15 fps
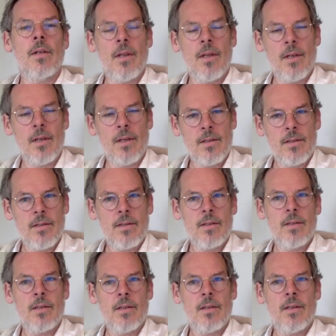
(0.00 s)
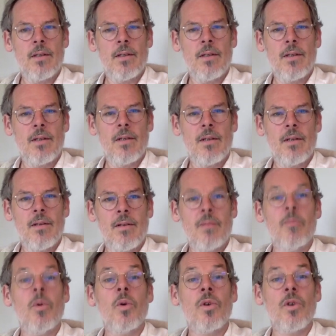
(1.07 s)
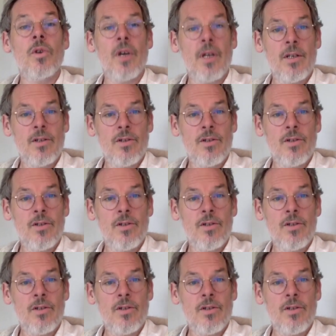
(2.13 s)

In this, the motor age.